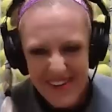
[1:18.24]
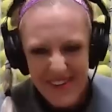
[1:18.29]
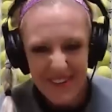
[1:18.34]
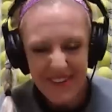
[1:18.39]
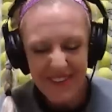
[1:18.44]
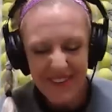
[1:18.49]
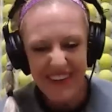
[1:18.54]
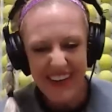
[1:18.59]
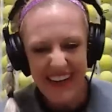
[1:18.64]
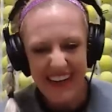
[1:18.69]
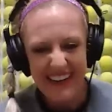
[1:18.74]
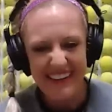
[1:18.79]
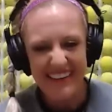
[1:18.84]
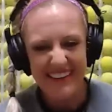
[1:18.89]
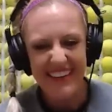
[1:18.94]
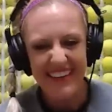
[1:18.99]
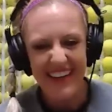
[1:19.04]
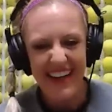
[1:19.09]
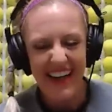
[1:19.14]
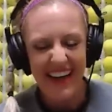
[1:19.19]

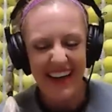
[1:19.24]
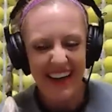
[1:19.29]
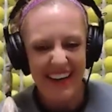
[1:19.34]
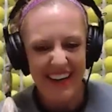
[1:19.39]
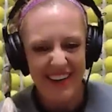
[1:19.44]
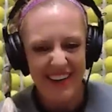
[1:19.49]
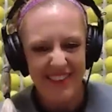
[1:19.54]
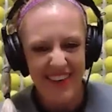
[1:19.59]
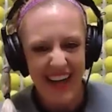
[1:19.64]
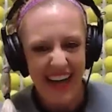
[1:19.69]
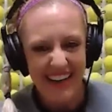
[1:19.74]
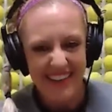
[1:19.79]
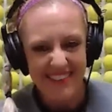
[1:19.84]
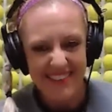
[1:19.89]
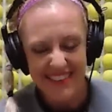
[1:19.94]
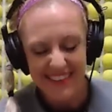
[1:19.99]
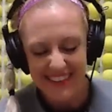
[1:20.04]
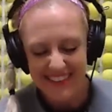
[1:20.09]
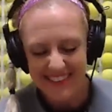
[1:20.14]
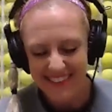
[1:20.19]
Well,
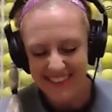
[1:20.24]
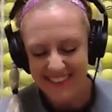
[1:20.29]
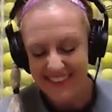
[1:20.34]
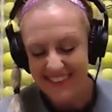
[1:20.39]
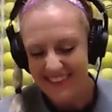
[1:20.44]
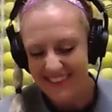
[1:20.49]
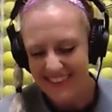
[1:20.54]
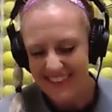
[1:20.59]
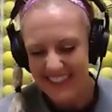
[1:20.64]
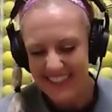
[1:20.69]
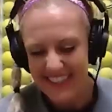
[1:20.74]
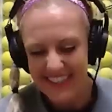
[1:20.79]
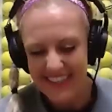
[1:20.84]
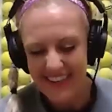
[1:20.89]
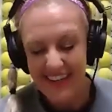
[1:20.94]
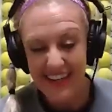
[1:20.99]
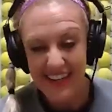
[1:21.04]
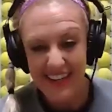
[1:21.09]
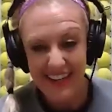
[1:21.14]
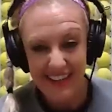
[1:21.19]
as you guys are listening,